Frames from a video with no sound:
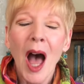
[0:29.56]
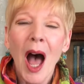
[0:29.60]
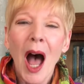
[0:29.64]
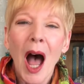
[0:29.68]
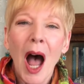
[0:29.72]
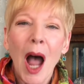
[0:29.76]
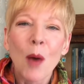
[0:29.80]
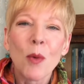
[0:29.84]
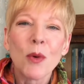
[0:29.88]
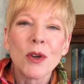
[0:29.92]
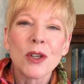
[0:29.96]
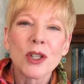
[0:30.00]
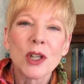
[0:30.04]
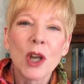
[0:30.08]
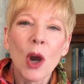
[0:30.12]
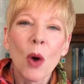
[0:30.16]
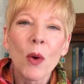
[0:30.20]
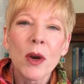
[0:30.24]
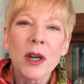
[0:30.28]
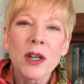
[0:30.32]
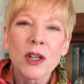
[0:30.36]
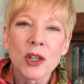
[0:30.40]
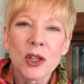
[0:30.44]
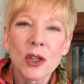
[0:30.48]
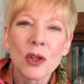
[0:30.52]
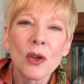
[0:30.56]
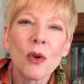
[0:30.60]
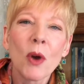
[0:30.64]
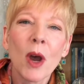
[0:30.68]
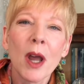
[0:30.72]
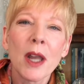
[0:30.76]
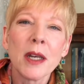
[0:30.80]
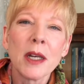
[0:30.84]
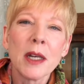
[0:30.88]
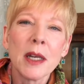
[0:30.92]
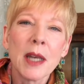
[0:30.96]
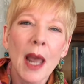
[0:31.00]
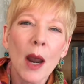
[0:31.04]
I was going to a
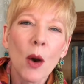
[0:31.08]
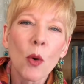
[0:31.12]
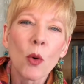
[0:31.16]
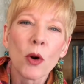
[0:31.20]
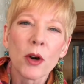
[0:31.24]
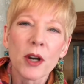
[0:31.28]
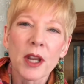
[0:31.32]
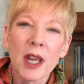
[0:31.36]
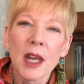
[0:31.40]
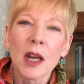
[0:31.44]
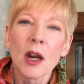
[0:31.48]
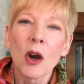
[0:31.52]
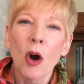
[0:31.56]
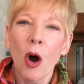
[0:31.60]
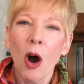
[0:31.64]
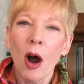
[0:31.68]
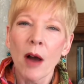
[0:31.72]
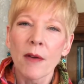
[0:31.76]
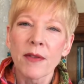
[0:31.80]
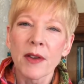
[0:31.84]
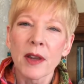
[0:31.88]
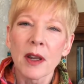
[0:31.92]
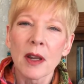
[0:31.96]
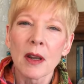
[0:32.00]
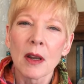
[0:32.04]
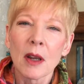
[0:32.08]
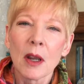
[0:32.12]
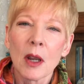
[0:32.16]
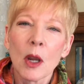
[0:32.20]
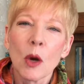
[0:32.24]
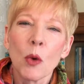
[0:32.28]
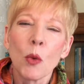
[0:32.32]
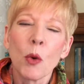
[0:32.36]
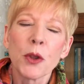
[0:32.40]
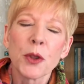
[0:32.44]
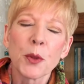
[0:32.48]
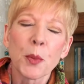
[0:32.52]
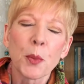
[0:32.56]
networking coffee
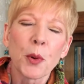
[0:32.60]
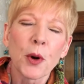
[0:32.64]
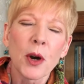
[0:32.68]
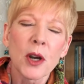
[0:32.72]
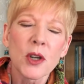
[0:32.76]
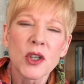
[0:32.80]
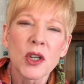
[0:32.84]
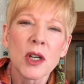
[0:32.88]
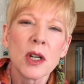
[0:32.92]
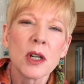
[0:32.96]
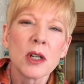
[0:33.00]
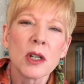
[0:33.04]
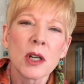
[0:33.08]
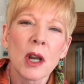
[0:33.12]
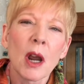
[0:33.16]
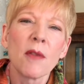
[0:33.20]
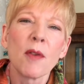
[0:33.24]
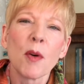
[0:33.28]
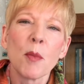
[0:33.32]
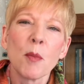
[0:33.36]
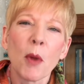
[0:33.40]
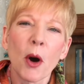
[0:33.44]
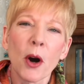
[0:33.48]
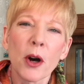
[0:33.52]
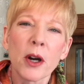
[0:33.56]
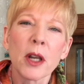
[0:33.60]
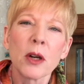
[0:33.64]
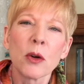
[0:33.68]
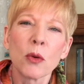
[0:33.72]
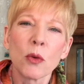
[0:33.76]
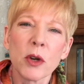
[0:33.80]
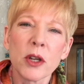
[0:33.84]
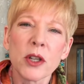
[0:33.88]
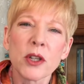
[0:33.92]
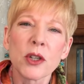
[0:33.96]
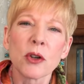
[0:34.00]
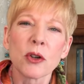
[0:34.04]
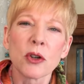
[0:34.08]
with the president of a market
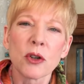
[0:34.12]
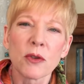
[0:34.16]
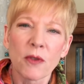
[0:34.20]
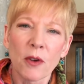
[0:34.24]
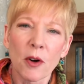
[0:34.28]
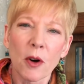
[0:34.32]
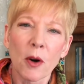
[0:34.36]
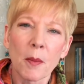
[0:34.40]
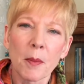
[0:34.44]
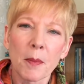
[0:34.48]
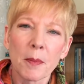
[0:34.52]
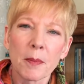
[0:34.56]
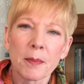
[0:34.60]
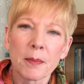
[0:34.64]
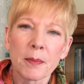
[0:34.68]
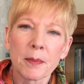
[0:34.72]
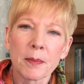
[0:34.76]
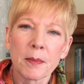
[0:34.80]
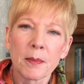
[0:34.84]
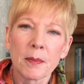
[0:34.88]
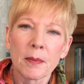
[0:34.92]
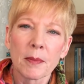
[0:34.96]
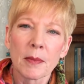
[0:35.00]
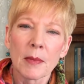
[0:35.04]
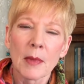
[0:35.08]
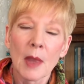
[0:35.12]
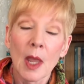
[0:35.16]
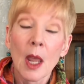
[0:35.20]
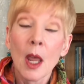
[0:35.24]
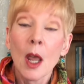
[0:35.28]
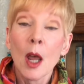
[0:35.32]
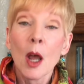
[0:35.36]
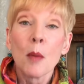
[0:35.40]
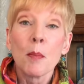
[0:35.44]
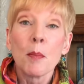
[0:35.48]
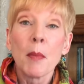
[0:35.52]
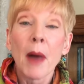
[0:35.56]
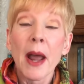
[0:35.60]
research firm.
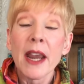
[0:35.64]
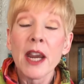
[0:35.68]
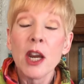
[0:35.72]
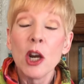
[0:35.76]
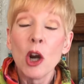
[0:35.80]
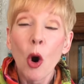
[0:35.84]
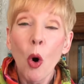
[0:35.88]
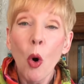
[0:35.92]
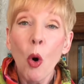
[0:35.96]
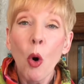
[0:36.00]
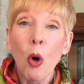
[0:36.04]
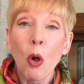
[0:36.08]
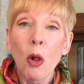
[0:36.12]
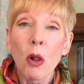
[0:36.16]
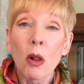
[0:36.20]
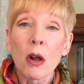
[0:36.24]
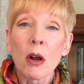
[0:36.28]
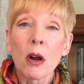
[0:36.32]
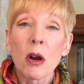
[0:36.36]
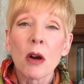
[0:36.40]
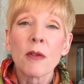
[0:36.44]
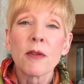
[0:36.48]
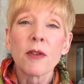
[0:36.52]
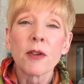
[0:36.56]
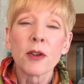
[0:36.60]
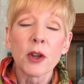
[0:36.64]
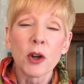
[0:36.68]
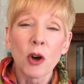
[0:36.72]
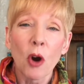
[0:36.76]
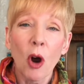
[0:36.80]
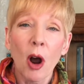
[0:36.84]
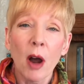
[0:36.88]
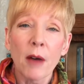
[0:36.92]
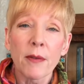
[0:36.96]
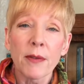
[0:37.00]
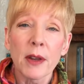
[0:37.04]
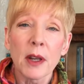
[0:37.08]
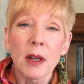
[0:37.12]
My goal for the
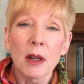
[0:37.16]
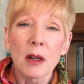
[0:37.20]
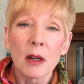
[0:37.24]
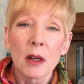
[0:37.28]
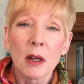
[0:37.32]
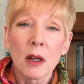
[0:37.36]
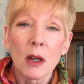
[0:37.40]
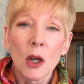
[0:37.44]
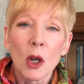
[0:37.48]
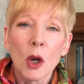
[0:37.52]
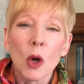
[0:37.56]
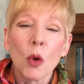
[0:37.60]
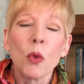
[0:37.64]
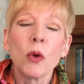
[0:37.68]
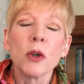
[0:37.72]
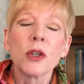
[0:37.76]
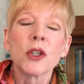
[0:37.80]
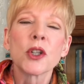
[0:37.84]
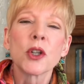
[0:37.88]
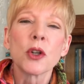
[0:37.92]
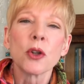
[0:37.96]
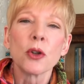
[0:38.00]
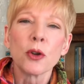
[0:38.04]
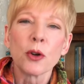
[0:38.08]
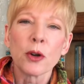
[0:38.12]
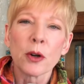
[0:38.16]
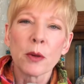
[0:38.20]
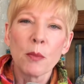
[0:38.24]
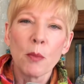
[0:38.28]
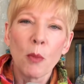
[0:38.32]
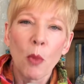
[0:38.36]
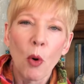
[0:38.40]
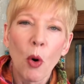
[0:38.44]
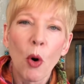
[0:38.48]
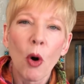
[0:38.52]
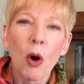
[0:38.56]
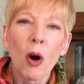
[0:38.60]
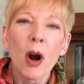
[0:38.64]
coffee was to learn
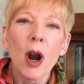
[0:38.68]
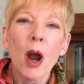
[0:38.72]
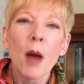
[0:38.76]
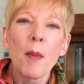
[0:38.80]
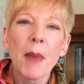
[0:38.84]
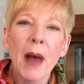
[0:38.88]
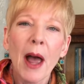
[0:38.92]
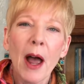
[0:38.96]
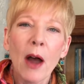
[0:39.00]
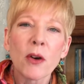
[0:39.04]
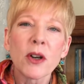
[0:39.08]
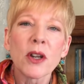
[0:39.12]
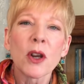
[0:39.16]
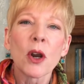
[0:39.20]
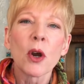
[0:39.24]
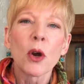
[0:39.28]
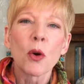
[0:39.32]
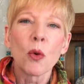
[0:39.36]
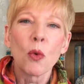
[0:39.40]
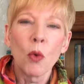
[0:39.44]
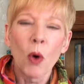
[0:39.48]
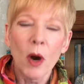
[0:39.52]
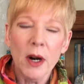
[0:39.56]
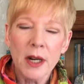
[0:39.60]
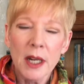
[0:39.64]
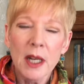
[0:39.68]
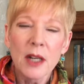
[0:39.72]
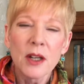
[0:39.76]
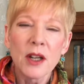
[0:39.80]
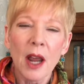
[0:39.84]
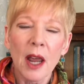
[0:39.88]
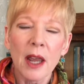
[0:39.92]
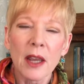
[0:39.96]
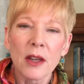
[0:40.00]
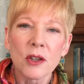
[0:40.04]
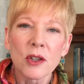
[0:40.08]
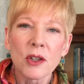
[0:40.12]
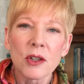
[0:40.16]
more about what he
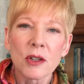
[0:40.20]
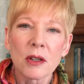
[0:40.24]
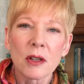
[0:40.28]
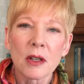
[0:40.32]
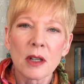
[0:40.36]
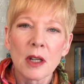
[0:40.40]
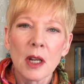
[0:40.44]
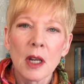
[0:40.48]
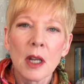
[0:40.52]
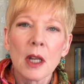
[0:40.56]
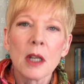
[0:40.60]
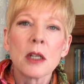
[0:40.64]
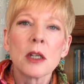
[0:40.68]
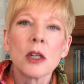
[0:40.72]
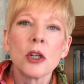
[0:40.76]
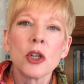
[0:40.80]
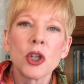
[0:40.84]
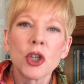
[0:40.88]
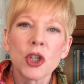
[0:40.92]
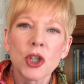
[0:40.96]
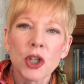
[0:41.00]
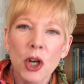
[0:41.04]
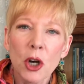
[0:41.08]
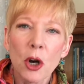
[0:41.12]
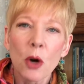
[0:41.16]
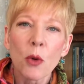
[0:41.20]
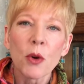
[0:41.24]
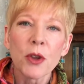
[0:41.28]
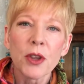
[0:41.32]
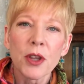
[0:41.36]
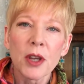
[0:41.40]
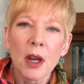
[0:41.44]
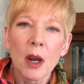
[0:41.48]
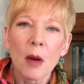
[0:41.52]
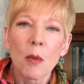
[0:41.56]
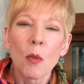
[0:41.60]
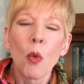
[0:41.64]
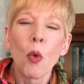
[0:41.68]
does, to share with
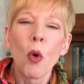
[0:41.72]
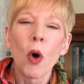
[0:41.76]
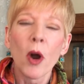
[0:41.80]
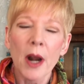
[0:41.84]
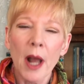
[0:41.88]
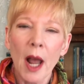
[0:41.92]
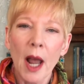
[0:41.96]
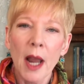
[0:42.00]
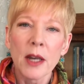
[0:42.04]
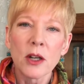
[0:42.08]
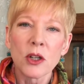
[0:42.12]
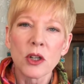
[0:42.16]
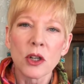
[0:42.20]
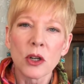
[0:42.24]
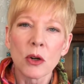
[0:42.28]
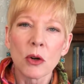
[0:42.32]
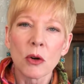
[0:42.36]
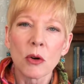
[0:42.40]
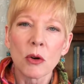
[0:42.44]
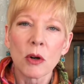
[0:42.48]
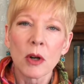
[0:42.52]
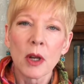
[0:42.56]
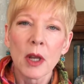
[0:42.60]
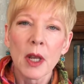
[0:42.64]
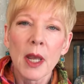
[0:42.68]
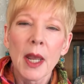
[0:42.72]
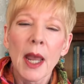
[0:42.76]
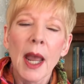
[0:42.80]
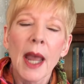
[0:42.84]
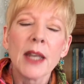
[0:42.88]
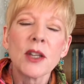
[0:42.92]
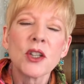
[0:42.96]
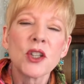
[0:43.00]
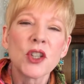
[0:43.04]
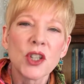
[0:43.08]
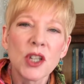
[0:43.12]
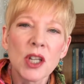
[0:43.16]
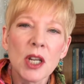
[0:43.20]
him what I do, and
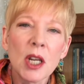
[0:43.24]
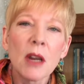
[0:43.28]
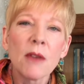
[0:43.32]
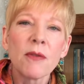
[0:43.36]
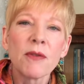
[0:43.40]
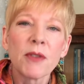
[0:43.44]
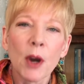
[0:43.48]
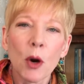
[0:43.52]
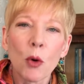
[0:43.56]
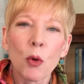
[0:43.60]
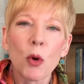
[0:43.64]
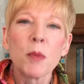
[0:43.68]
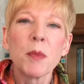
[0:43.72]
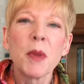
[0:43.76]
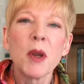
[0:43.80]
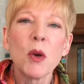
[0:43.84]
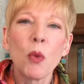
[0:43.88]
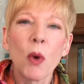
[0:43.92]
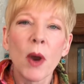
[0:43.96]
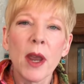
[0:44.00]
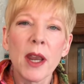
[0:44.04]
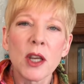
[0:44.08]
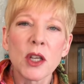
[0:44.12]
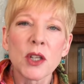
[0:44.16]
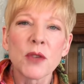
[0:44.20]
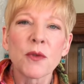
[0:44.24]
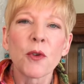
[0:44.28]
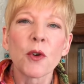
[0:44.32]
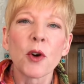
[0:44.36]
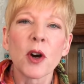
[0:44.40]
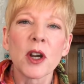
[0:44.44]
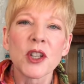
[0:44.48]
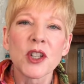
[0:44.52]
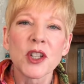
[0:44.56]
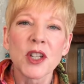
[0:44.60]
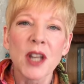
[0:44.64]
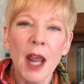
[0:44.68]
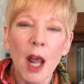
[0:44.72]
see if there would be ways for
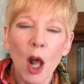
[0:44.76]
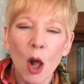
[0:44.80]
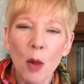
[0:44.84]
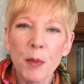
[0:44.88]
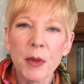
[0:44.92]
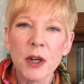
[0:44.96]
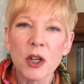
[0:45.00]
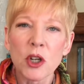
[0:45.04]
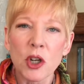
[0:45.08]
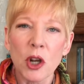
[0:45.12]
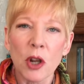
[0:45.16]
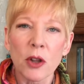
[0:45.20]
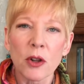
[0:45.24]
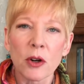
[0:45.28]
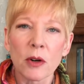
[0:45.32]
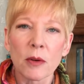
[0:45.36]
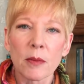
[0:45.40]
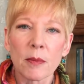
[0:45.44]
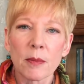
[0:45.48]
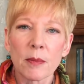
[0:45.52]
us to help each other